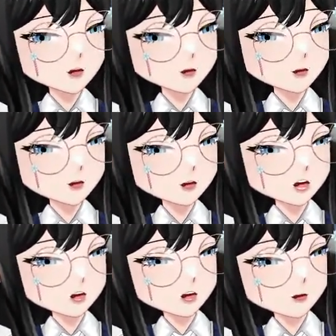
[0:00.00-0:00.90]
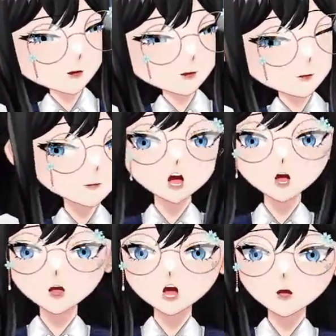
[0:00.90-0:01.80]
Cell
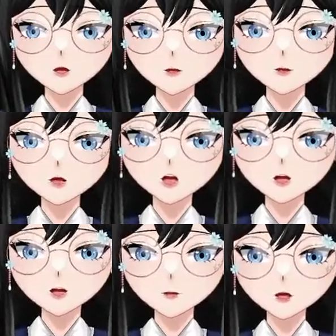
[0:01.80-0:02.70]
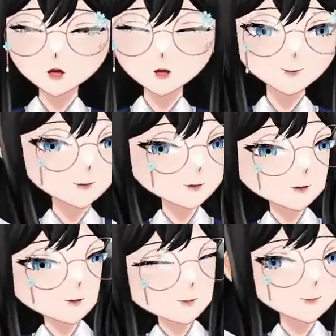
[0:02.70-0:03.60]
junction and cell polarity.
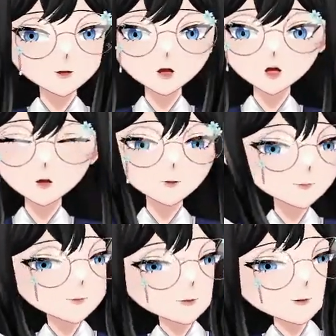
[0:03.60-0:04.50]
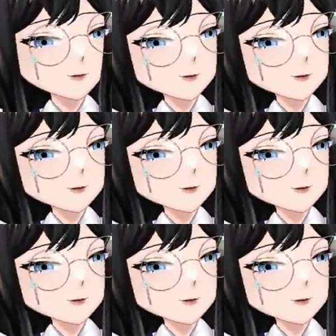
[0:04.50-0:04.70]
Hmm.